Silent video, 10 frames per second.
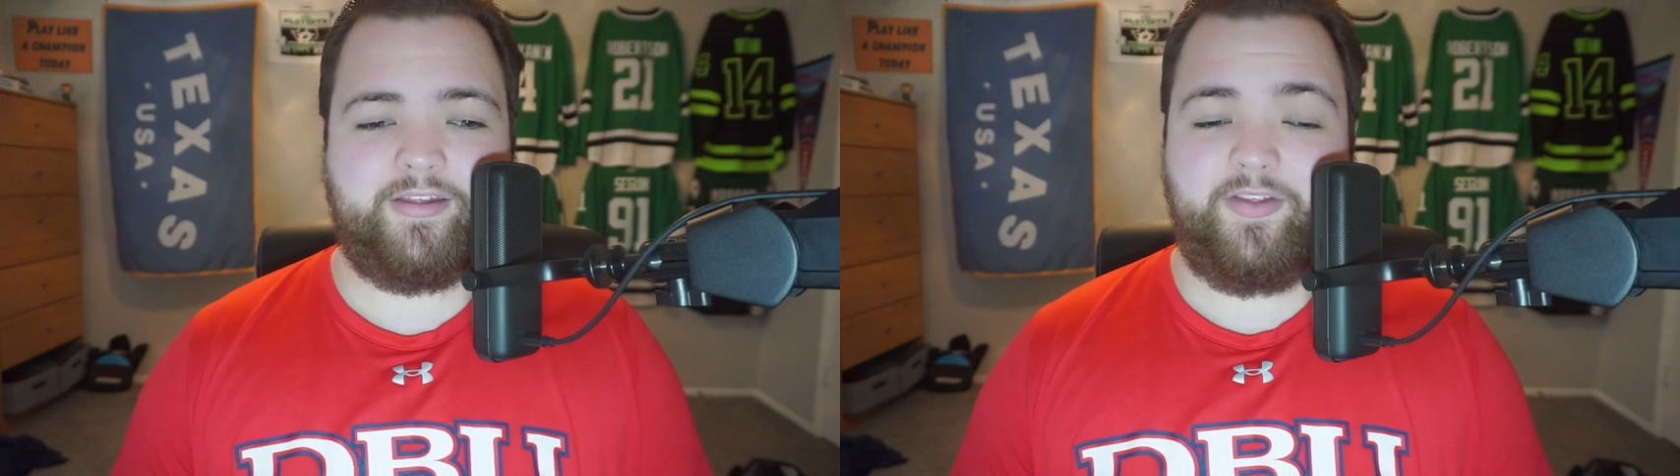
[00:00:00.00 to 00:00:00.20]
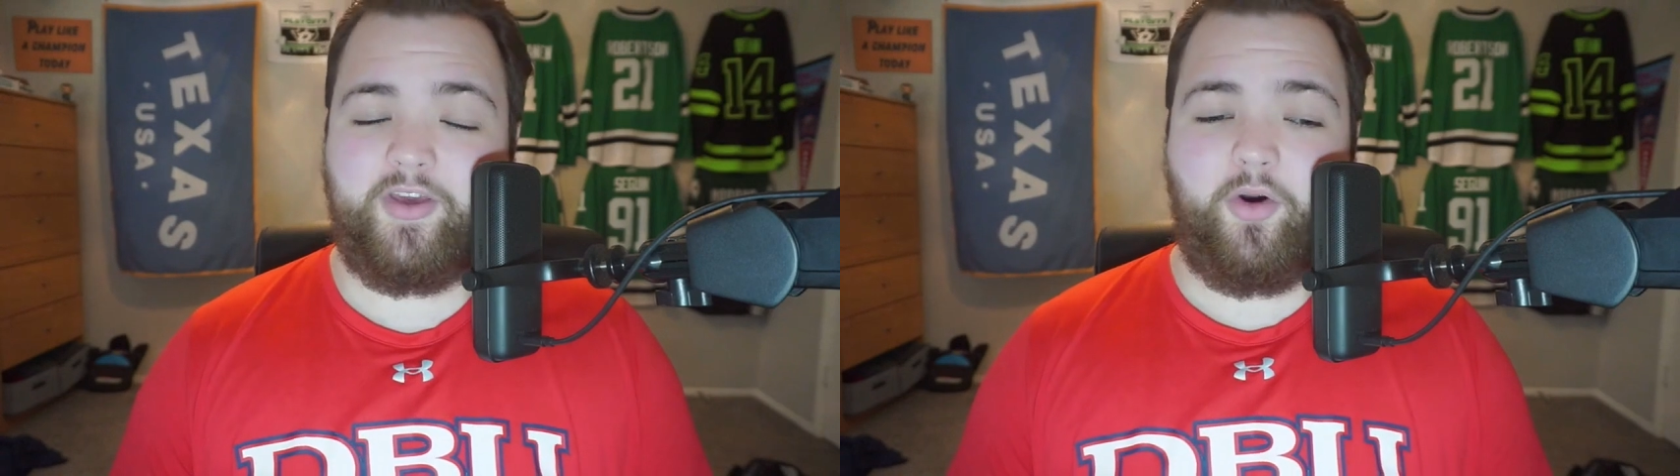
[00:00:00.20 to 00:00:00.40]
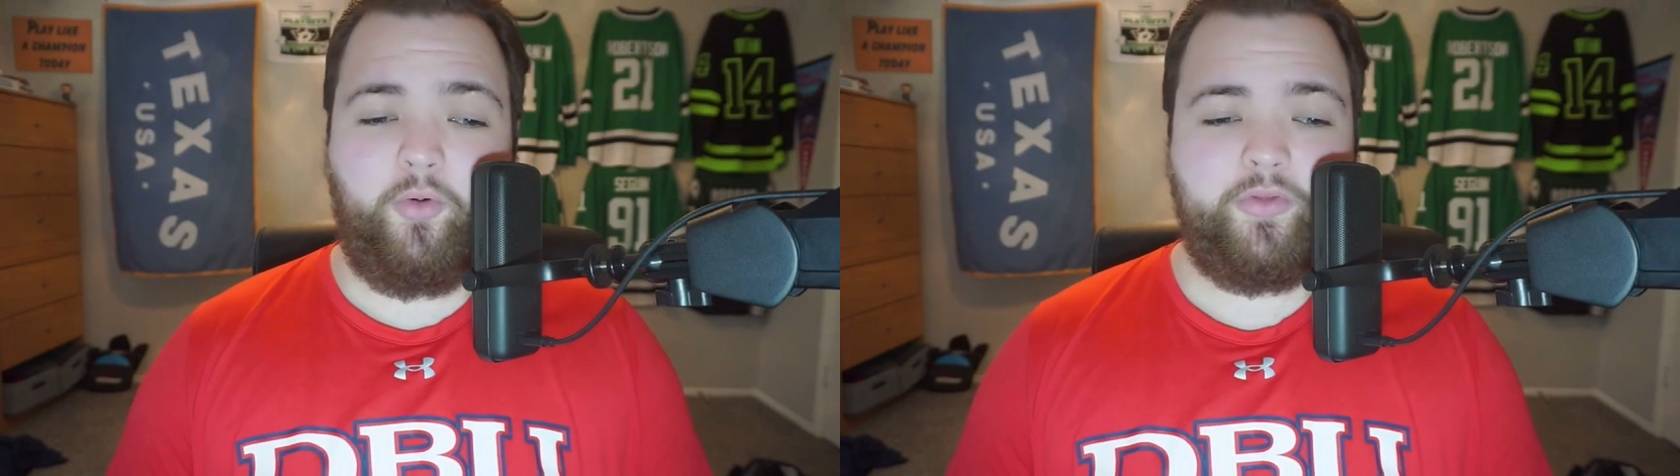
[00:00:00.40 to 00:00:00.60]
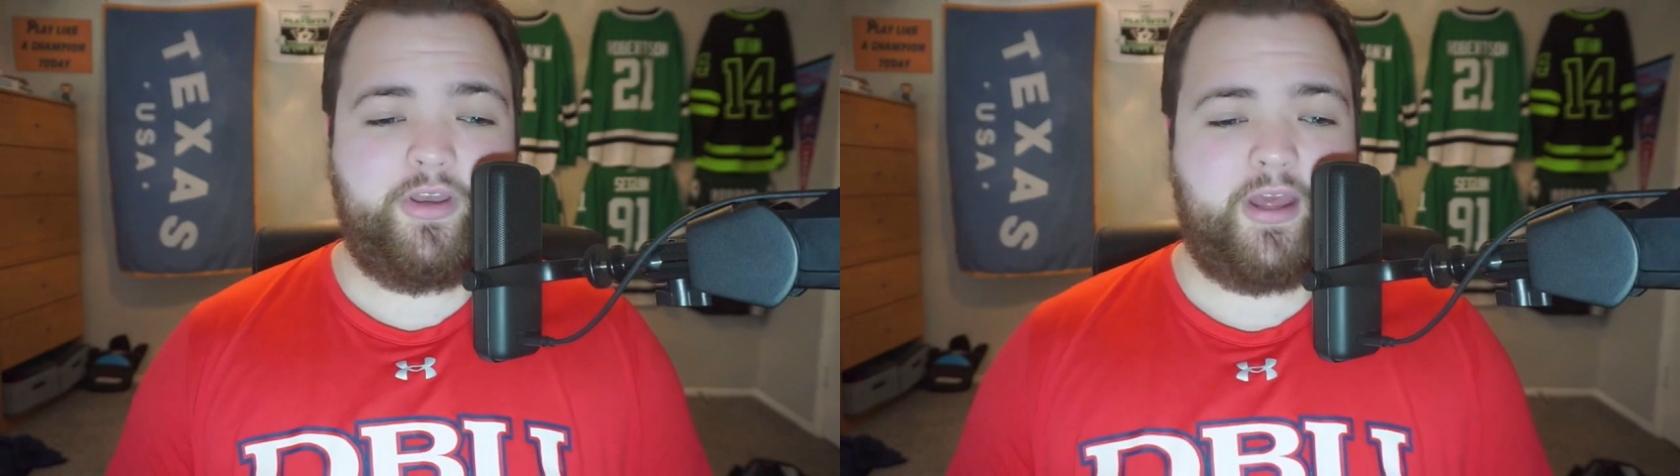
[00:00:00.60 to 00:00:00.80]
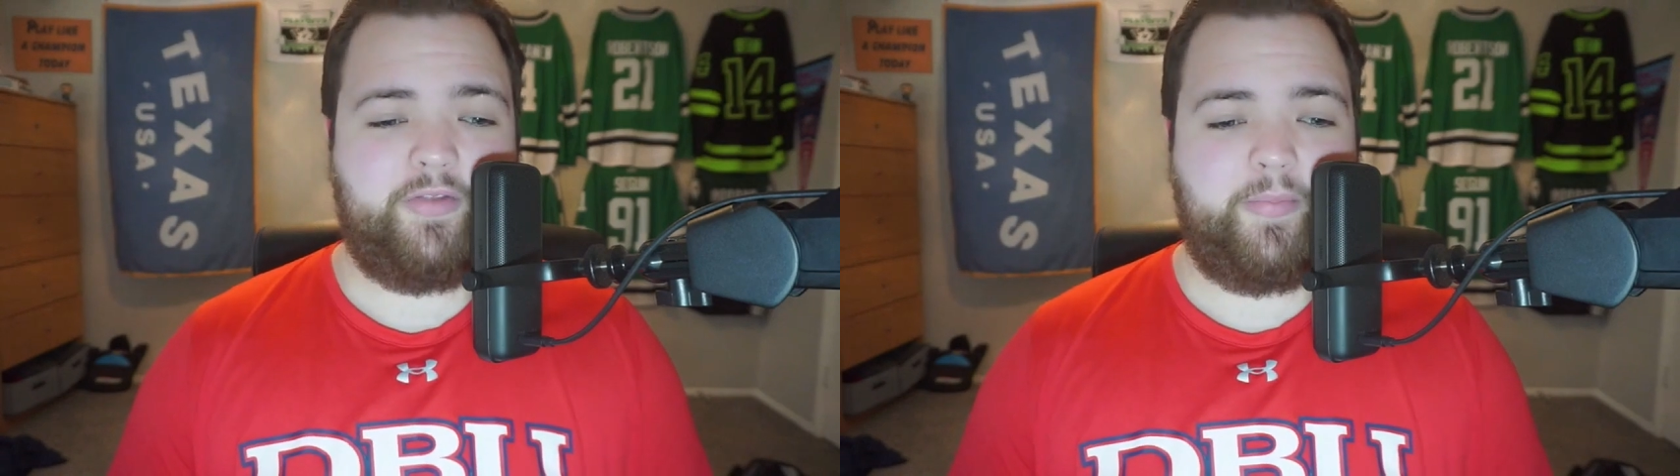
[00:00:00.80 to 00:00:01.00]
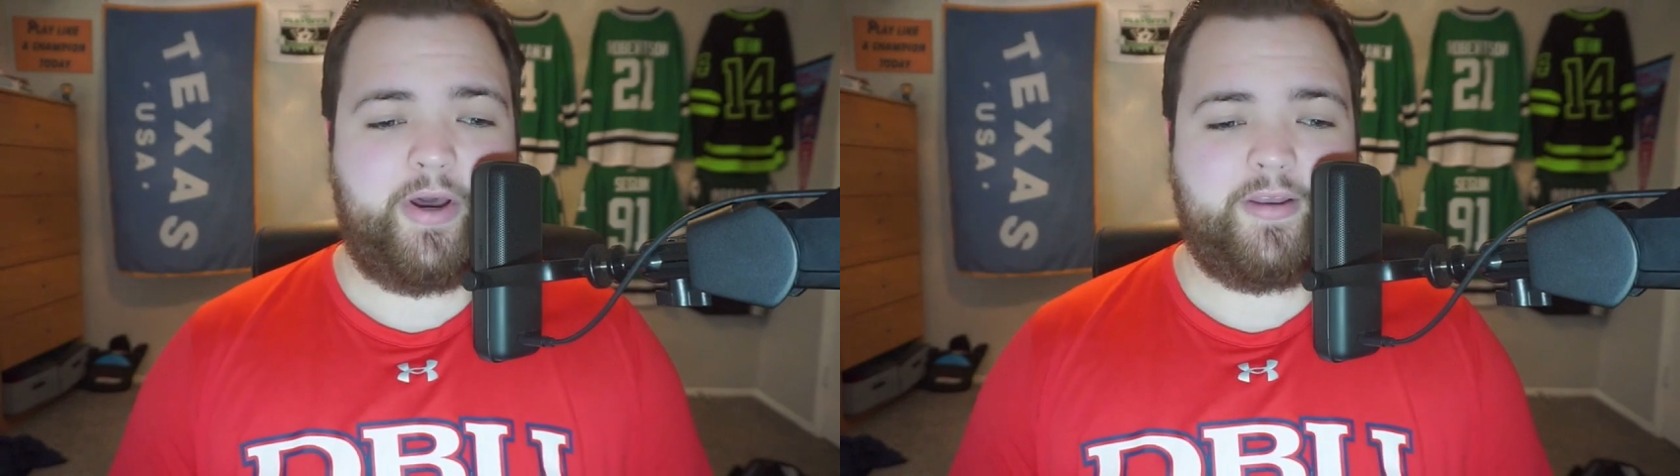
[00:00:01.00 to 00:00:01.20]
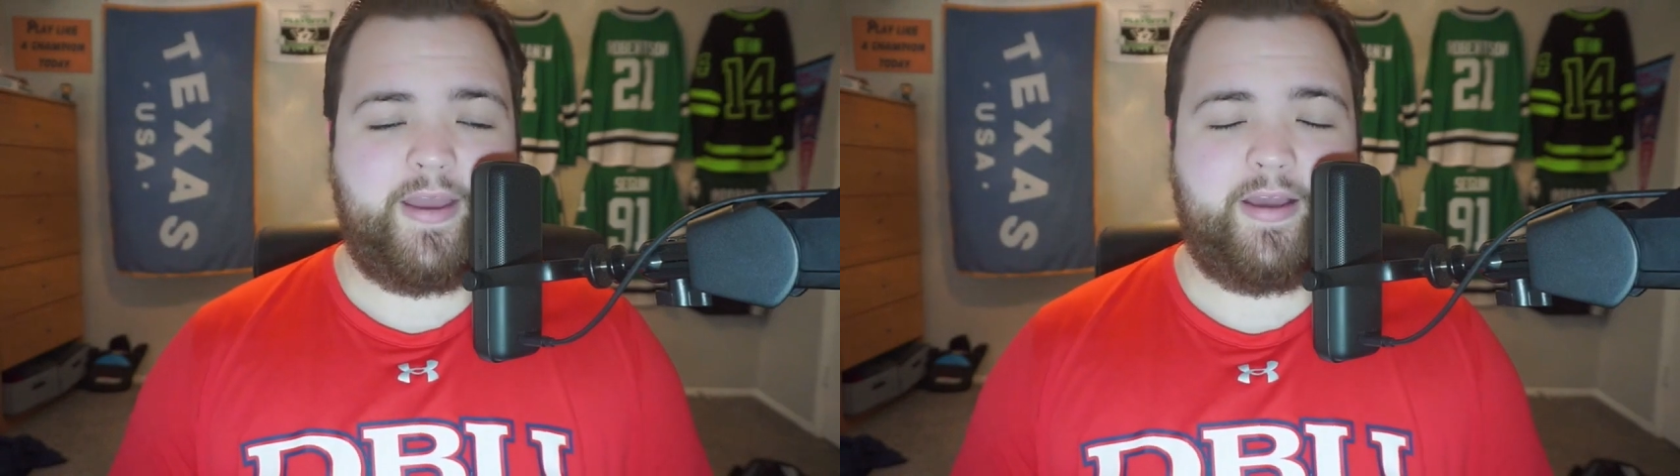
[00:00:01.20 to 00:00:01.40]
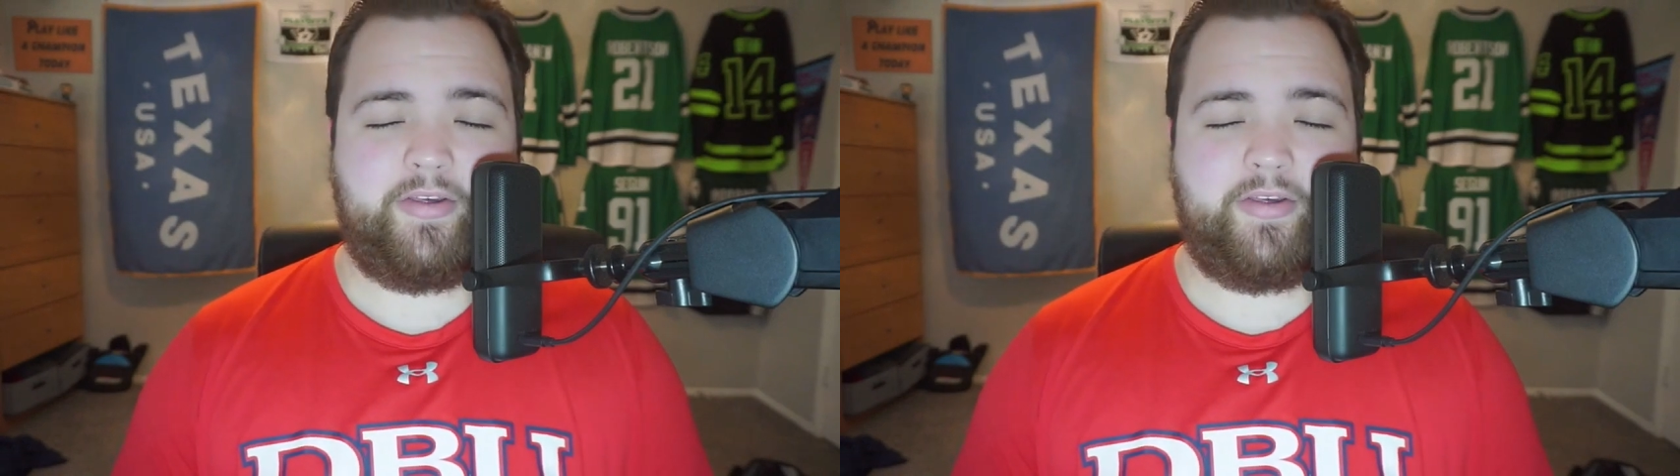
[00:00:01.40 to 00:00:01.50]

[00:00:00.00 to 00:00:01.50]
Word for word: the only daily podcast